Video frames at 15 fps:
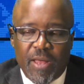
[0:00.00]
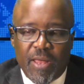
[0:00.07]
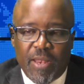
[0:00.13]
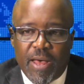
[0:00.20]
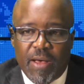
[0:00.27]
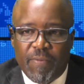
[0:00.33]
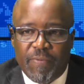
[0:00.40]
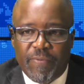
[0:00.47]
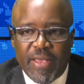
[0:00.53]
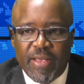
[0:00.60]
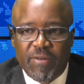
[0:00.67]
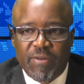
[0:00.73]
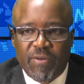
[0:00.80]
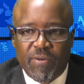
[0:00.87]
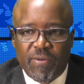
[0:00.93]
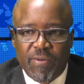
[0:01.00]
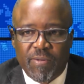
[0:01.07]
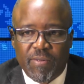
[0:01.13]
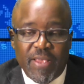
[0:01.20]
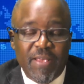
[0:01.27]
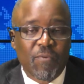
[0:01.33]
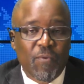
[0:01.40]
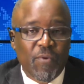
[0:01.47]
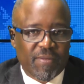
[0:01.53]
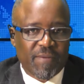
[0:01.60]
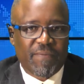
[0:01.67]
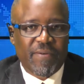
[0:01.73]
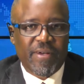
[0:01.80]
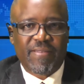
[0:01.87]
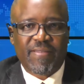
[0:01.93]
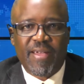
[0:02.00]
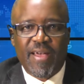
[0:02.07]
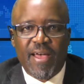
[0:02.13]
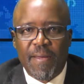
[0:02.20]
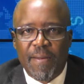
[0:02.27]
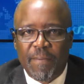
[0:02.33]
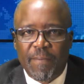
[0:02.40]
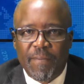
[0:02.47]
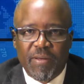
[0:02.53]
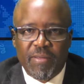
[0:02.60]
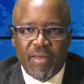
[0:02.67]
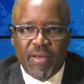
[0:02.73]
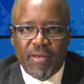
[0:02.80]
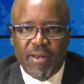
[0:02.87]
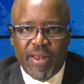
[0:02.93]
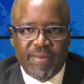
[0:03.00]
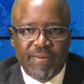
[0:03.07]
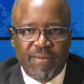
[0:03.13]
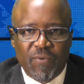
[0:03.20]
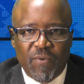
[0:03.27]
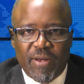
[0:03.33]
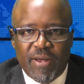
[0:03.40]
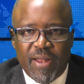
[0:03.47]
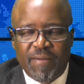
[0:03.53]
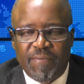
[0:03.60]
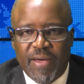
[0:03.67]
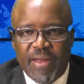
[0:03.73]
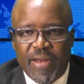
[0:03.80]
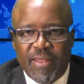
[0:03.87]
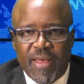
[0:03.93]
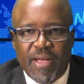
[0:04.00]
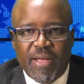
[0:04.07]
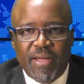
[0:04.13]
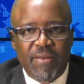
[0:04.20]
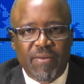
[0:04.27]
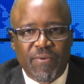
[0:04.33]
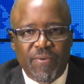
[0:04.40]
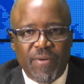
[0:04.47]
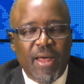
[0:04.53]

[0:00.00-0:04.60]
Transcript: Now, this was the first time the elections were nullified in that country,